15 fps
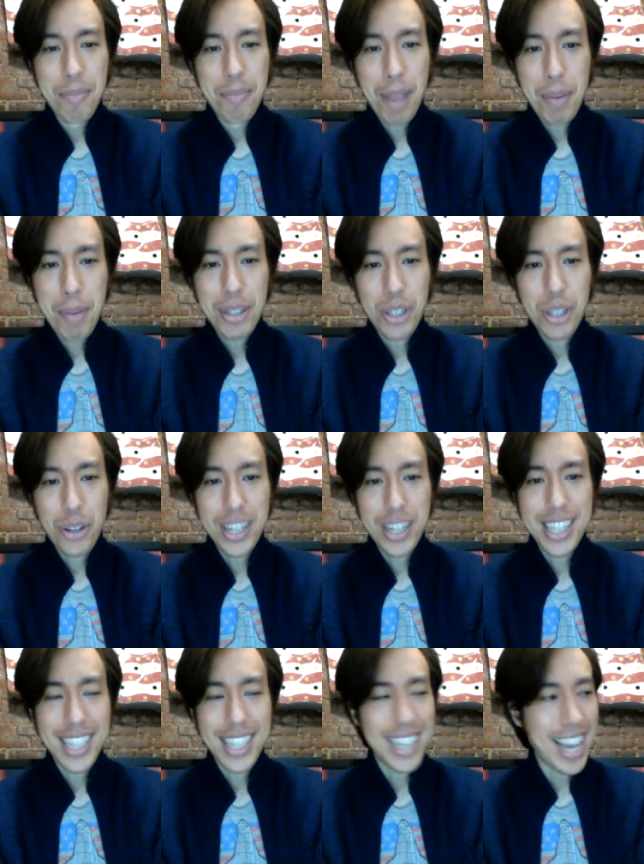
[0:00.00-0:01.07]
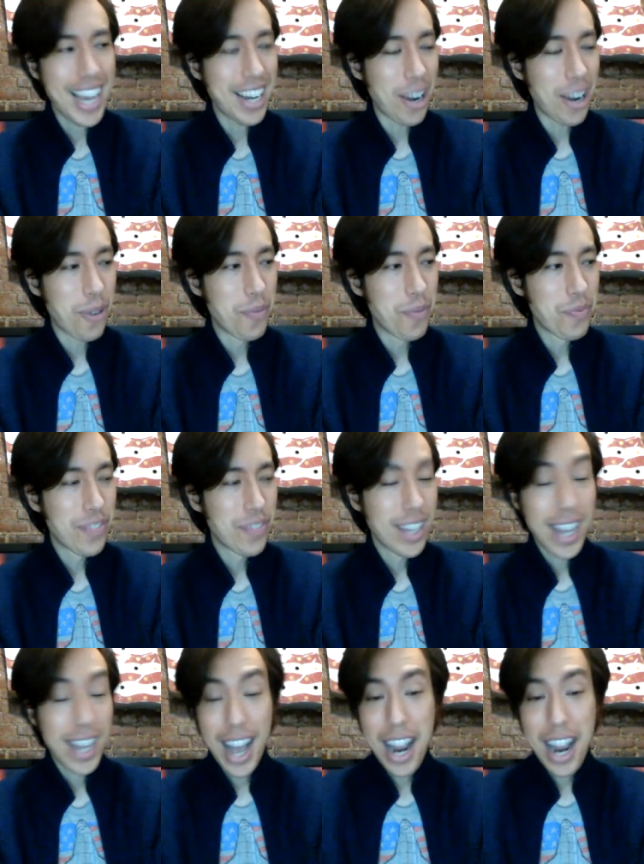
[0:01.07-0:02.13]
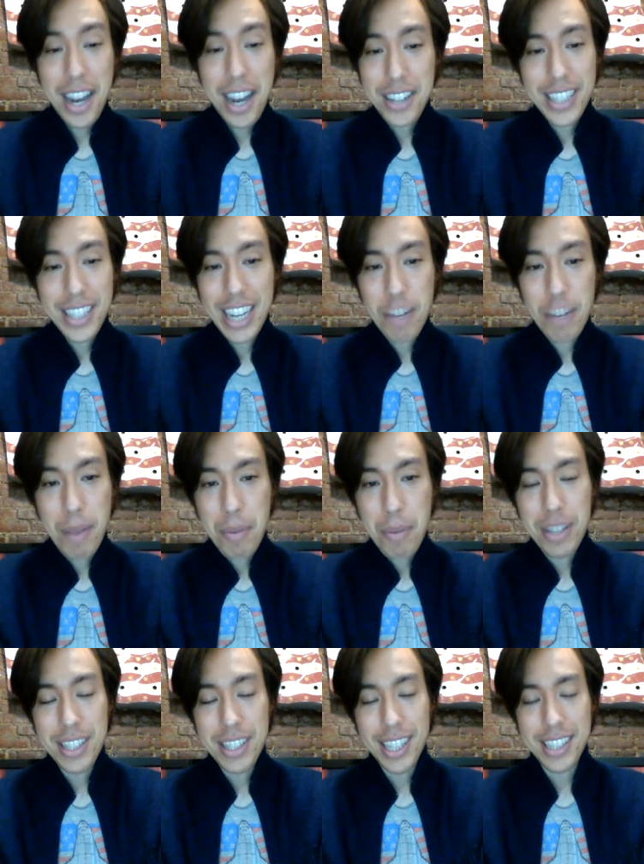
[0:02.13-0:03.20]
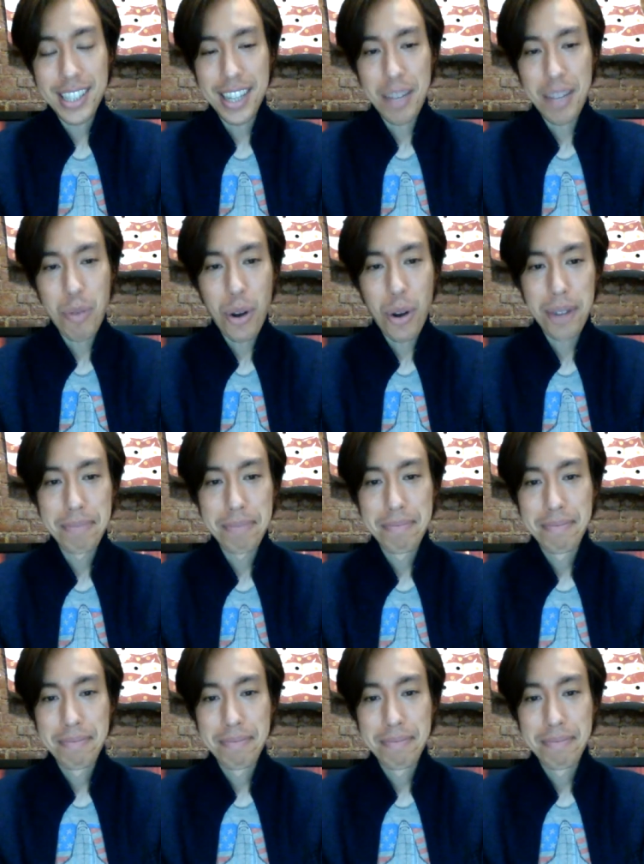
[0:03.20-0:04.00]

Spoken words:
maybe Turkey's in NATO. I honestly can't remember these things anymore.